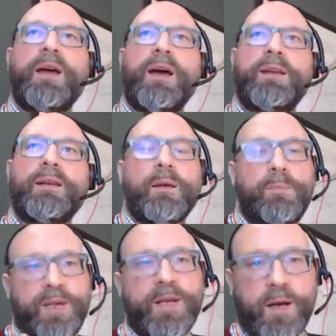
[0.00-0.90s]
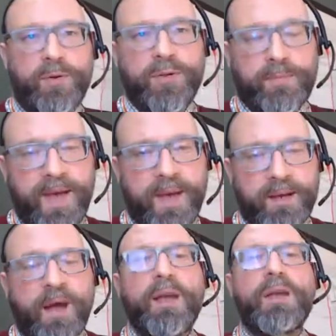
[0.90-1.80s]
And being an old man,
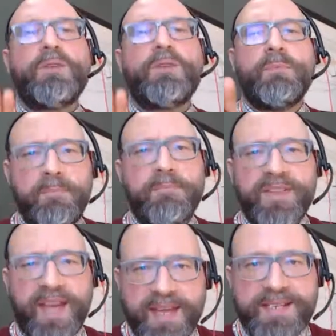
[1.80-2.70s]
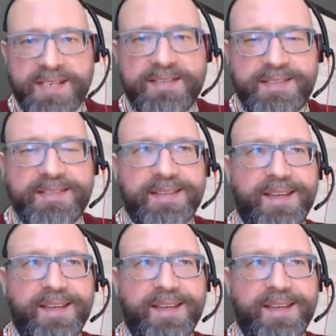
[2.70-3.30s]
I can remember the 80s.